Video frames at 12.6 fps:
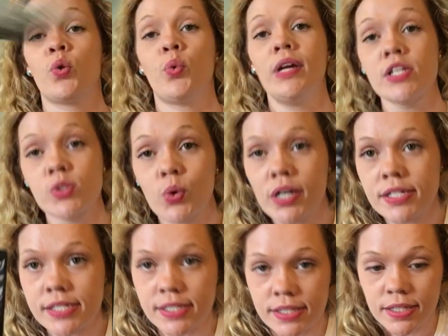Queen of
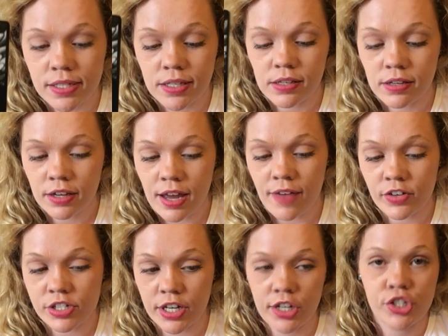Swords is
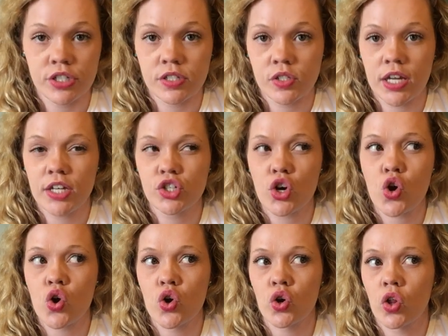conversations,
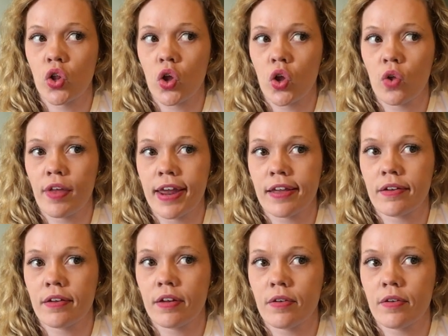internal, like,